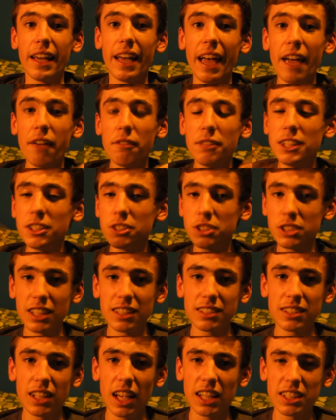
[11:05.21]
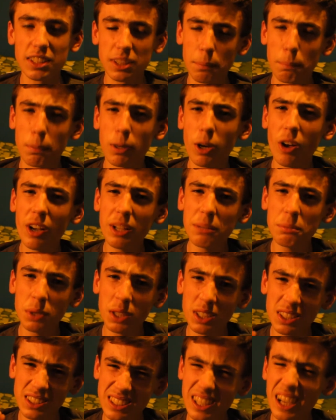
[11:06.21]
everything just has a
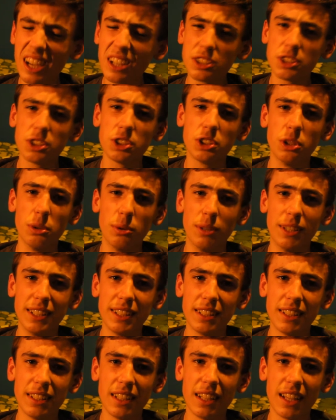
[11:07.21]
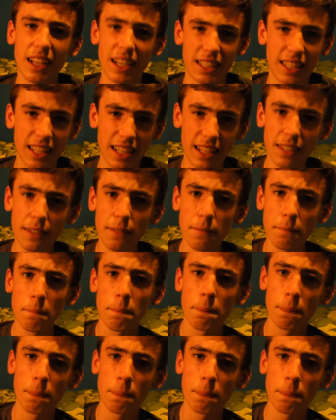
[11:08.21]
sublime touch to it, okay?